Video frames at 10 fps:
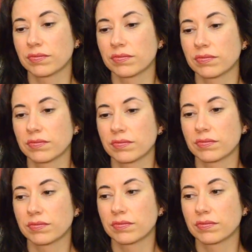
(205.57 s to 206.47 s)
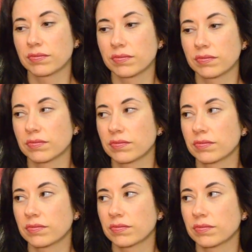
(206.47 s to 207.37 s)

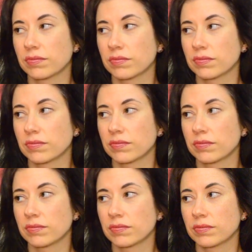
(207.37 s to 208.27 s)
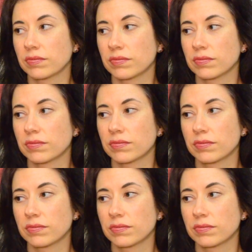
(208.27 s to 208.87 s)
The person shown says nothing.